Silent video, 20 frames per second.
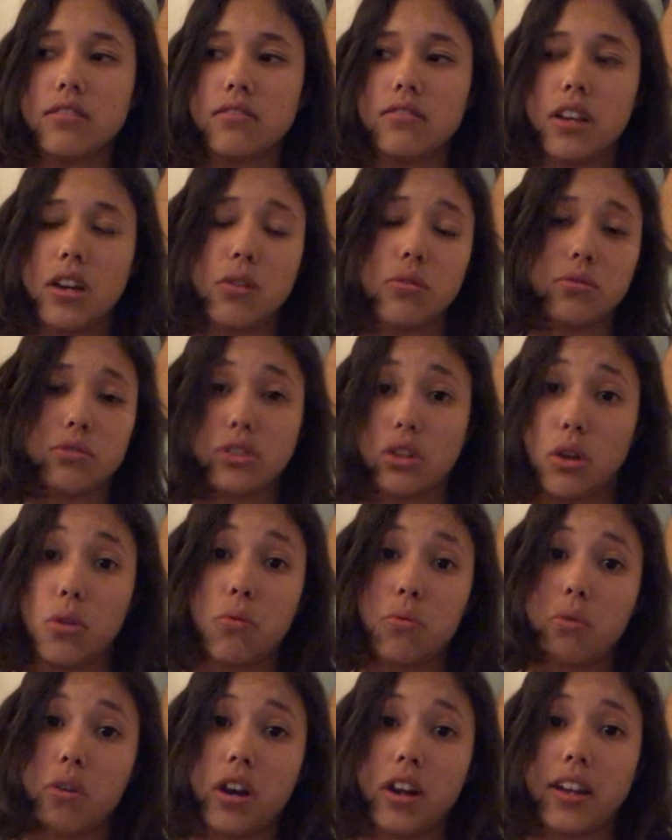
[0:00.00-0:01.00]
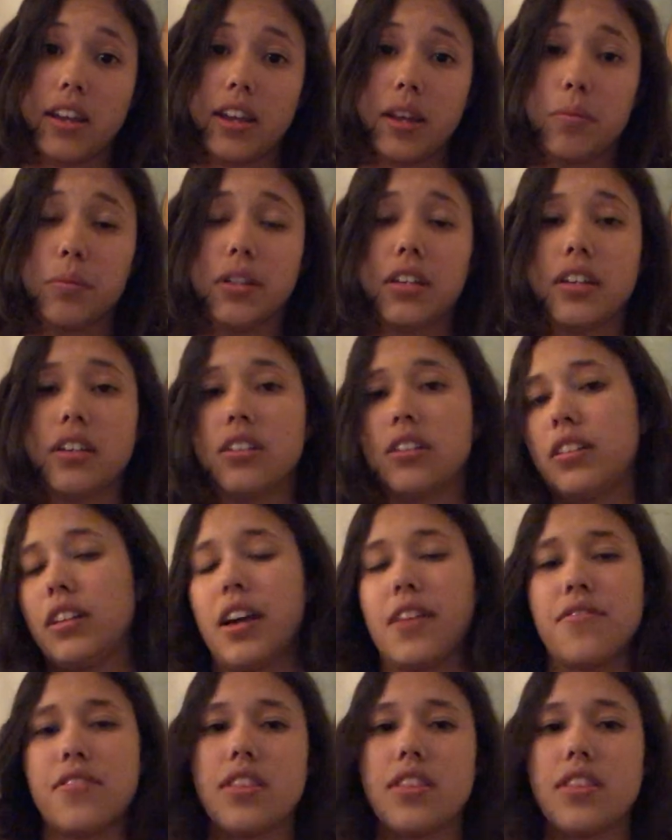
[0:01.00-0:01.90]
don't want Hamlet in her life.